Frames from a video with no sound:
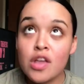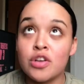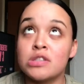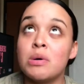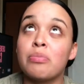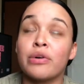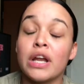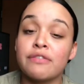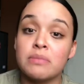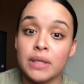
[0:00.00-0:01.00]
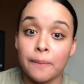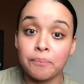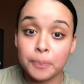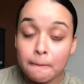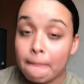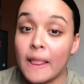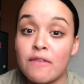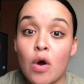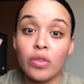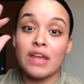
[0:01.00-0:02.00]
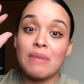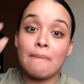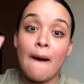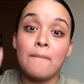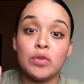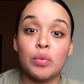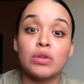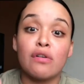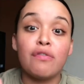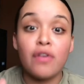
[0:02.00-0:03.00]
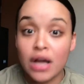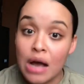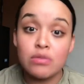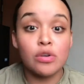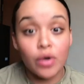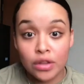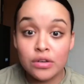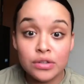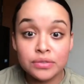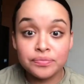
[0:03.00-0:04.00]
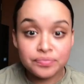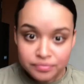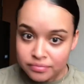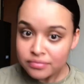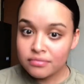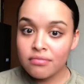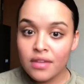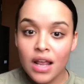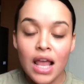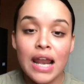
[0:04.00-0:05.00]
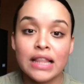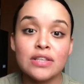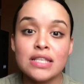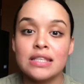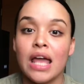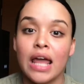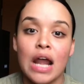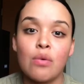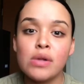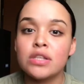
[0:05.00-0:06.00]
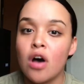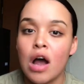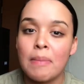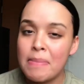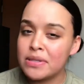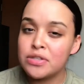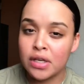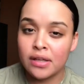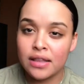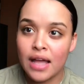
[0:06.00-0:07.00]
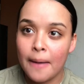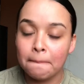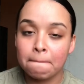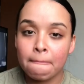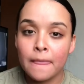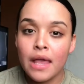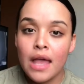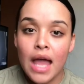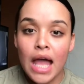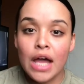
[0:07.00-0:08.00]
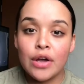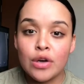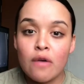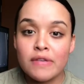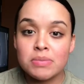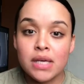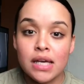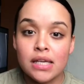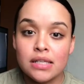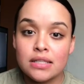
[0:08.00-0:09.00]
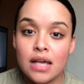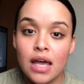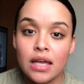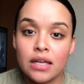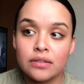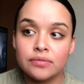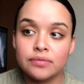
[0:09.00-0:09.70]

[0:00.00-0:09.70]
yo, someone pray for me. If only my mom knew what the fuck I was going through. Like, to this day, like, I don't really talk about basic training like that. I don't know if it's because, like,